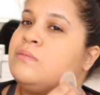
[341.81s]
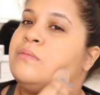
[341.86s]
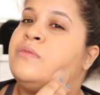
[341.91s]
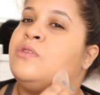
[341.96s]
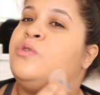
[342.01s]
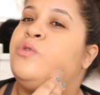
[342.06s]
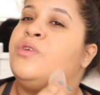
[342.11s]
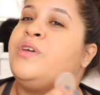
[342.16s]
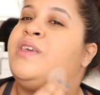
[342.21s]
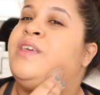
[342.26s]

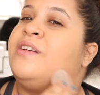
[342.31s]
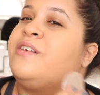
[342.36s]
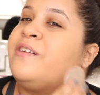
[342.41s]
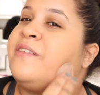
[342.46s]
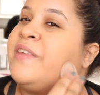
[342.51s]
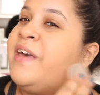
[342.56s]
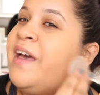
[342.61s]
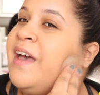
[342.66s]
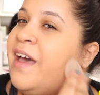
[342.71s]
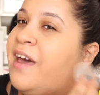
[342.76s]
Do you hear
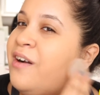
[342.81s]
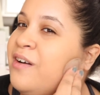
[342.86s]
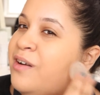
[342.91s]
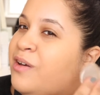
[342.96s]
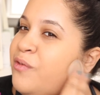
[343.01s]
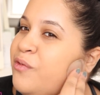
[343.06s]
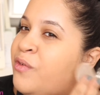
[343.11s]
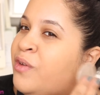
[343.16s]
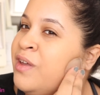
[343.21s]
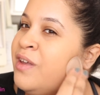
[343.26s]
that? I don't
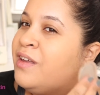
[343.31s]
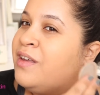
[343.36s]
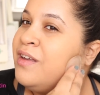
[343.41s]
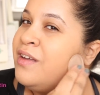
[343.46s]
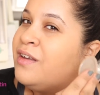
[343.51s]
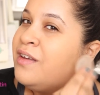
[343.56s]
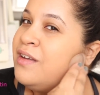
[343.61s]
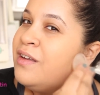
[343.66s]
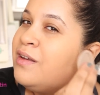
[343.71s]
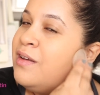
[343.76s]
know if...
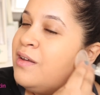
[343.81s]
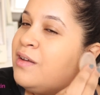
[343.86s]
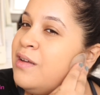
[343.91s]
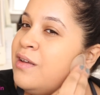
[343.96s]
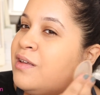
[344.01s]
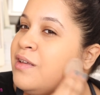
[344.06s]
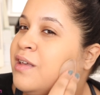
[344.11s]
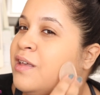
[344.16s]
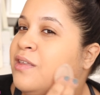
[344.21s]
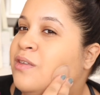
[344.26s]

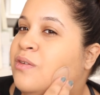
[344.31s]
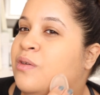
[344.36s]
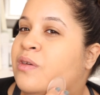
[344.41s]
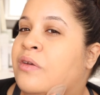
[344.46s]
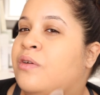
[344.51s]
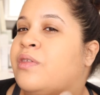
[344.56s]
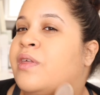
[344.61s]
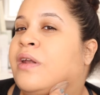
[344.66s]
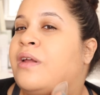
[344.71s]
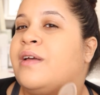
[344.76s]
Can you
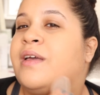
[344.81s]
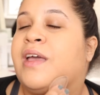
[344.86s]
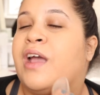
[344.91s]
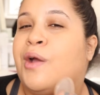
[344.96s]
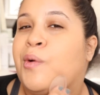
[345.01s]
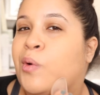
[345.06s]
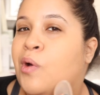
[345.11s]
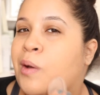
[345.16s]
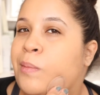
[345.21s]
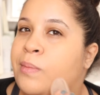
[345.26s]
hear that on
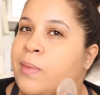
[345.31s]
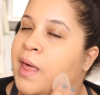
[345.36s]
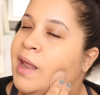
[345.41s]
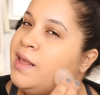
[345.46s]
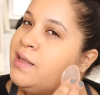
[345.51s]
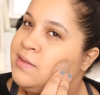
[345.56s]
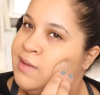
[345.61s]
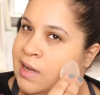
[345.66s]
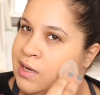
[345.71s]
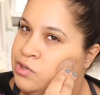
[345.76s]
camera? I'm not
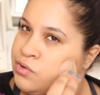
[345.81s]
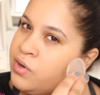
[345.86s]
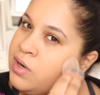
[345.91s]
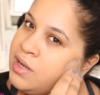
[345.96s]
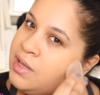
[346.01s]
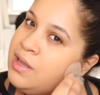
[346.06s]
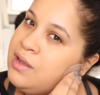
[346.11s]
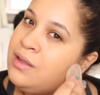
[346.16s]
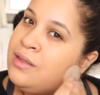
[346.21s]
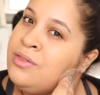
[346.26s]

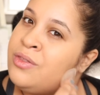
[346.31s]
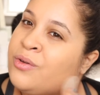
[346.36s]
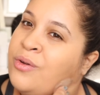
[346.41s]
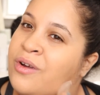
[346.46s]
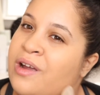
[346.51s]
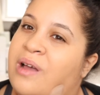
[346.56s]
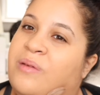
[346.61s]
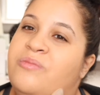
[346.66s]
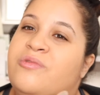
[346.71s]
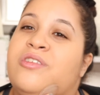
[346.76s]
exaggerating either.
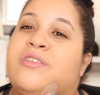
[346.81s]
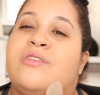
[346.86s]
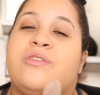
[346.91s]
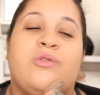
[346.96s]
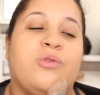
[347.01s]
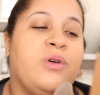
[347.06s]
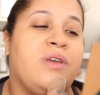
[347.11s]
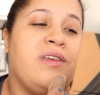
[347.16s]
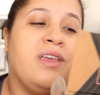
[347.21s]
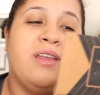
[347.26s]
I'm just
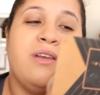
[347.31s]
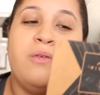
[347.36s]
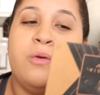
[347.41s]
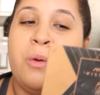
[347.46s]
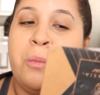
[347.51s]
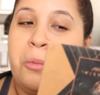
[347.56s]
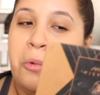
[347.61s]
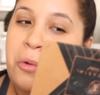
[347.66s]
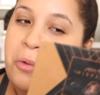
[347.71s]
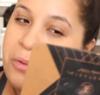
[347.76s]
doing it
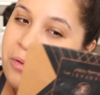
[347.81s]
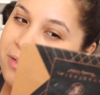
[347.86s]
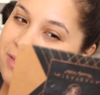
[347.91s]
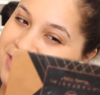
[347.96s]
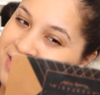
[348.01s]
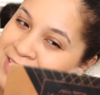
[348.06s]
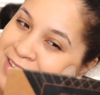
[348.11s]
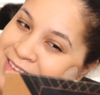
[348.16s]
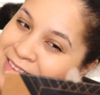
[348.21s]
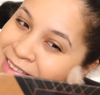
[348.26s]
normal.
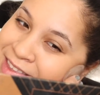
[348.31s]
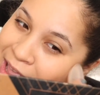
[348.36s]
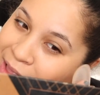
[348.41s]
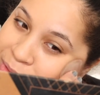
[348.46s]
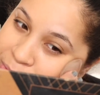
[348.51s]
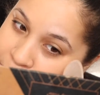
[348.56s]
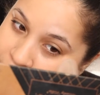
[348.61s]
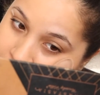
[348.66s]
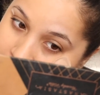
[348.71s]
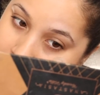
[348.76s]
It
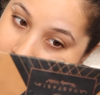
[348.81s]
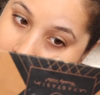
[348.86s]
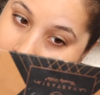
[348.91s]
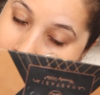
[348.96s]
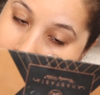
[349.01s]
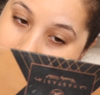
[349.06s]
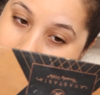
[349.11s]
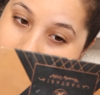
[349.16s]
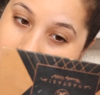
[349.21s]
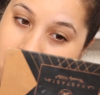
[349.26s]
sounds
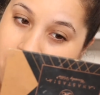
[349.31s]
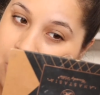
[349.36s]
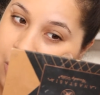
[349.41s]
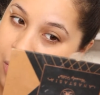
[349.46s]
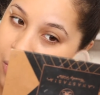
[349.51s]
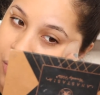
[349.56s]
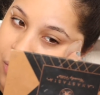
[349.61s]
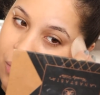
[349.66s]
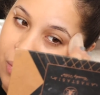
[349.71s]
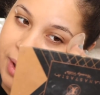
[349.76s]

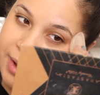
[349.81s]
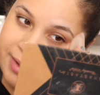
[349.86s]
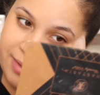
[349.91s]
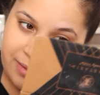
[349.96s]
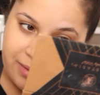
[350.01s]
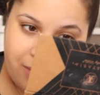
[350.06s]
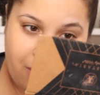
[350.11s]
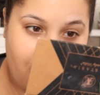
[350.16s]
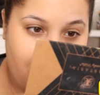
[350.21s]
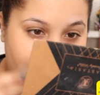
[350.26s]

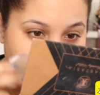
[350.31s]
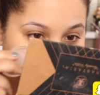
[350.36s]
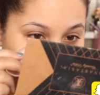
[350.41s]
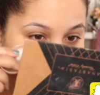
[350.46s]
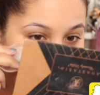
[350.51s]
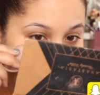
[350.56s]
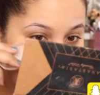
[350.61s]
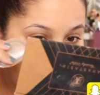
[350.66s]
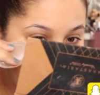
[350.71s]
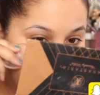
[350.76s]
quite
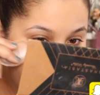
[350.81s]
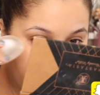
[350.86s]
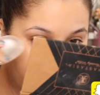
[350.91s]
awful.